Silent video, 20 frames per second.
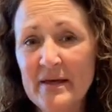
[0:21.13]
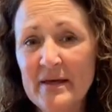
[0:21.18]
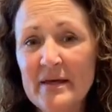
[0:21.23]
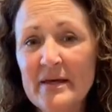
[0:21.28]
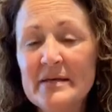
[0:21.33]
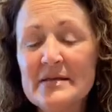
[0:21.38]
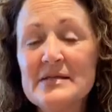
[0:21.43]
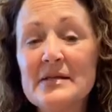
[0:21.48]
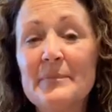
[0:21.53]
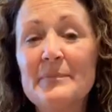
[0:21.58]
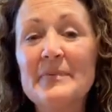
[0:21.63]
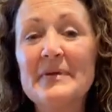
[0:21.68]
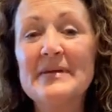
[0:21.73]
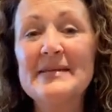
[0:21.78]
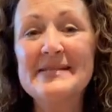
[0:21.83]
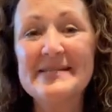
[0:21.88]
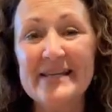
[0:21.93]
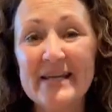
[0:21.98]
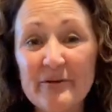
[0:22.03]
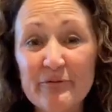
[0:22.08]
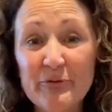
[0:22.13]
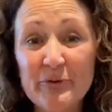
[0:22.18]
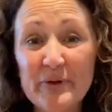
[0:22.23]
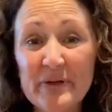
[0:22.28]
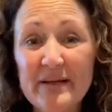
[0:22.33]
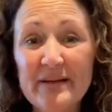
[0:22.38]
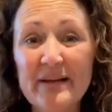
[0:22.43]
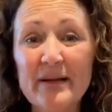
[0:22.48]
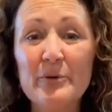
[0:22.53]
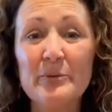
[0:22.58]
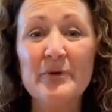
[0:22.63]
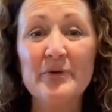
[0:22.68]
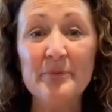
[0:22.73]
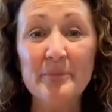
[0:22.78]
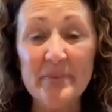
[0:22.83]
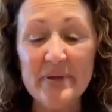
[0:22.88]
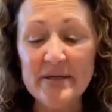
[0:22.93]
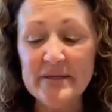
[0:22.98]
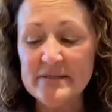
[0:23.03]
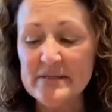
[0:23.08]
something savory like with
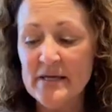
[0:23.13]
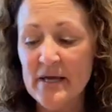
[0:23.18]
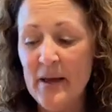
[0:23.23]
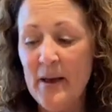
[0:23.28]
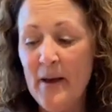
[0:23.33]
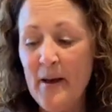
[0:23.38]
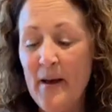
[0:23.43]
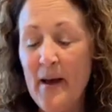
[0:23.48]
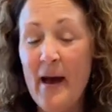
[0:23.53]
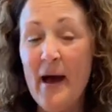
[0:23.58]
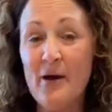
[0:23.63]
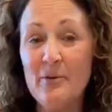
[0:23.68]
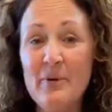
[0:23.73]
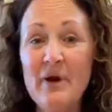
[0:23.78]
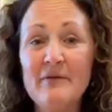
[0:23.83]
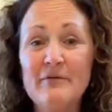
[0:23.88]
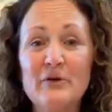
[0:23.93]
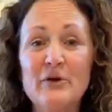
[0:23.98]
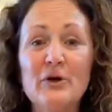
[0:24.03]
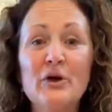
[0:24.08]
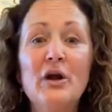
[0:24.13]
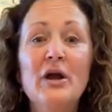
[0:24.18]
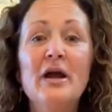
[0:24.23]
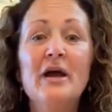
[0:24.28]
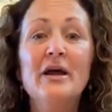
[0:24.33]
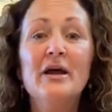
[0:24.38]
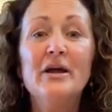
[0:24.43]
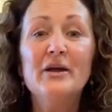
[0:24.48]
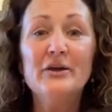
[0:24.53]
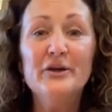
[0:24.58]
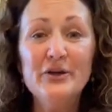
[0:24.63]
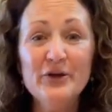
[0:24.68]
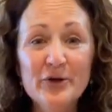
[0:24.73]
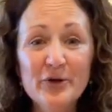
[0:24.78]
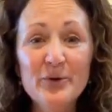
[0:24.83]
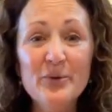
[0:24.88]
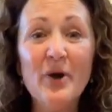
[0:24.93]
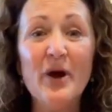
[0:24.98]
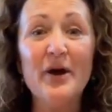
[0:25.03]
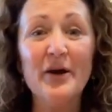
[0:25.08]
meat. However,
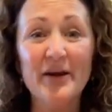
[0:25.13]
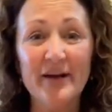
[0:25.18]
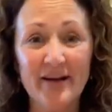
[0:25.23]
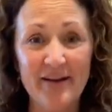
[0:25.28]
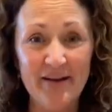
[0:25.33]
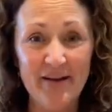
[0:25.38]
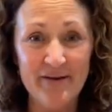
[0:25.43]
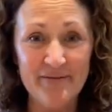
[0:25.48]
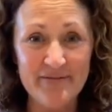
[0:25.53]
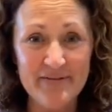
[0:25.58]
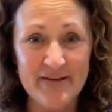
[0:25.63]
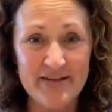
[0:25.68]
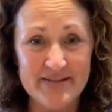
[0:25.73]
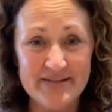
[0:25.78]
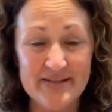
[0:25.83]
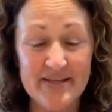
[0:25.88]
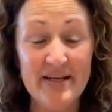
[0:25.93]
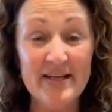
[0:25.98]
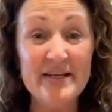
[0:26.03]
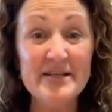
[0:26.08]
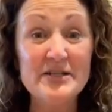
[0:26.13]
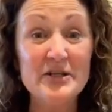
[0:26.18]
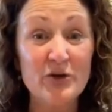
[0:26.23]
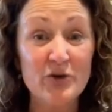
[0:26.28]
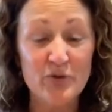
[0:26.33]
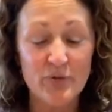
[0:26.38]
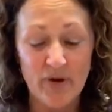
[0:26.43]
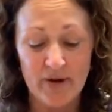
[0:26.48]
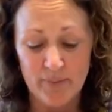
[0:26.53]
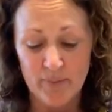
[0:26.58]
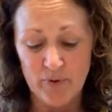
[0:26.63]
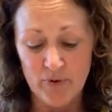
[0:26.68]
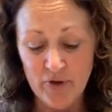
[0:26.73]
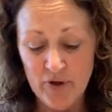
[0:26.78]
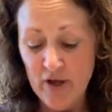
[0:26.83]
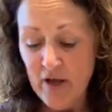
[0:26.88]
you are going to love this. It is incredible.